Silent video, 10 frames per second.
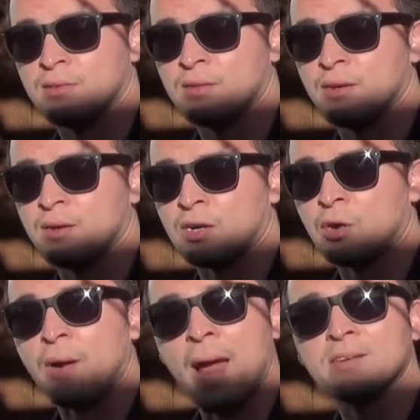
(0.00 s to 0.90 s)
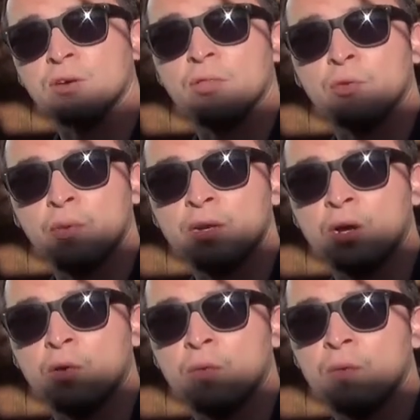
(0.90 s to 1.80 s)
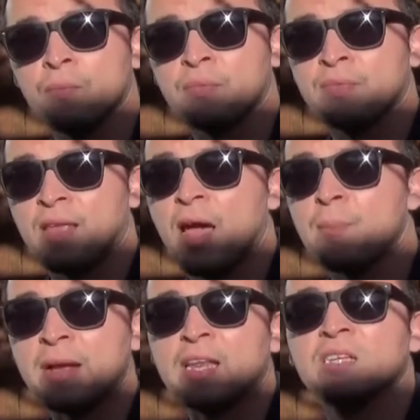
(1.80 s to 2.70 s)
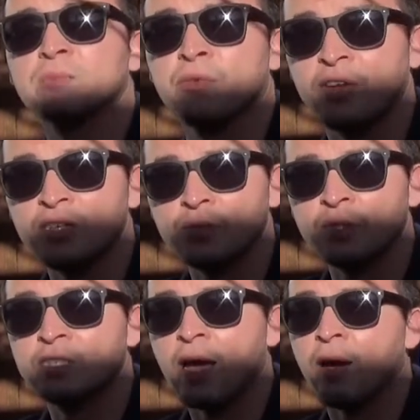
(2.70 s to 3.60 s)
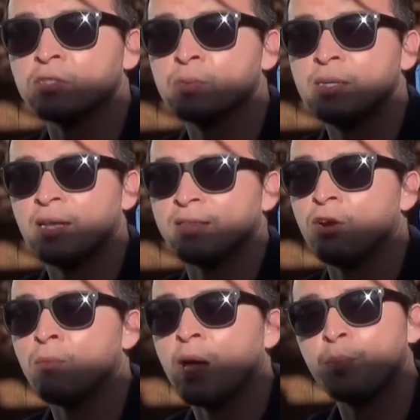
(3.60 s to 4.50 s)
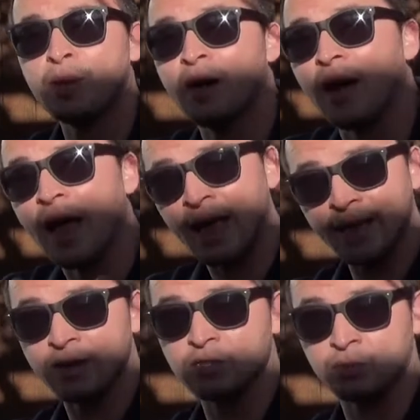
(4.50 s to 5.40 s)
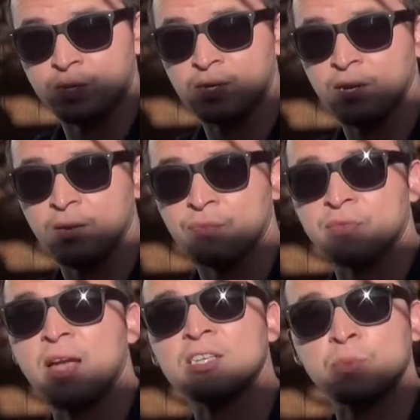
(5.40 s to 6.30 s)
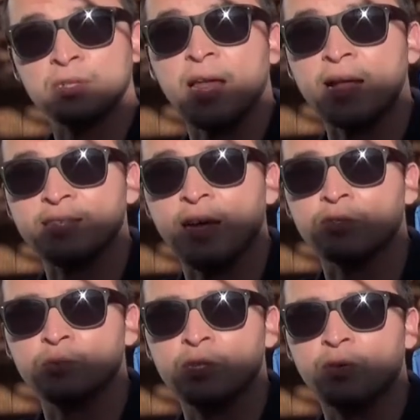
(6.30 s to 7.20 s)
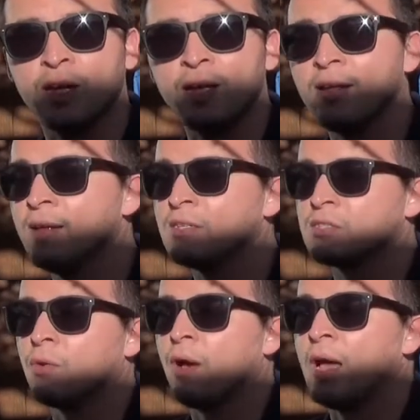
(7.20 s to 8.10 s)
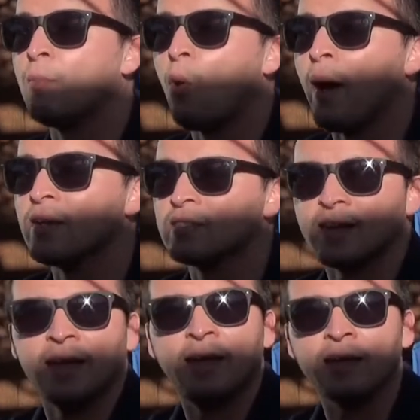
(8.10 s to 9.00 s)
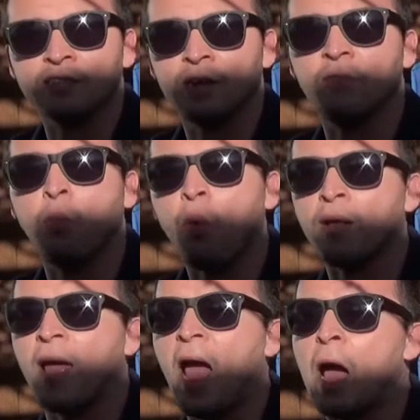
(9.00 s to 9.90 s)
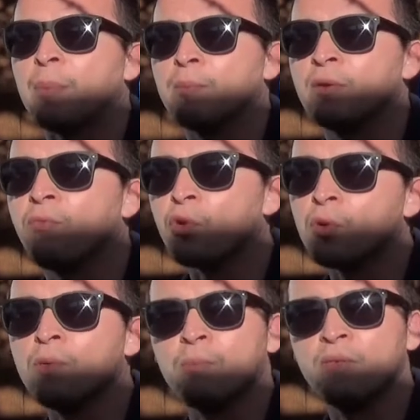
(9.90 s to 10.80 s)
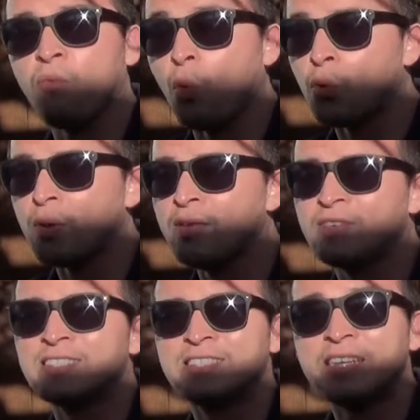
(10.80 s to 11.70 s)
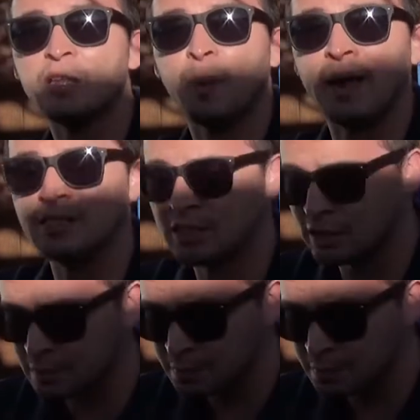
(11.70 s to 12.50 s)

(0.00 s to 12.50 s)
the cracks on the window, that mechanism of injury tells me that there might be a head injury. That's what that tells me, okay? So a MOI is like a hint of what happened before you even see the patient.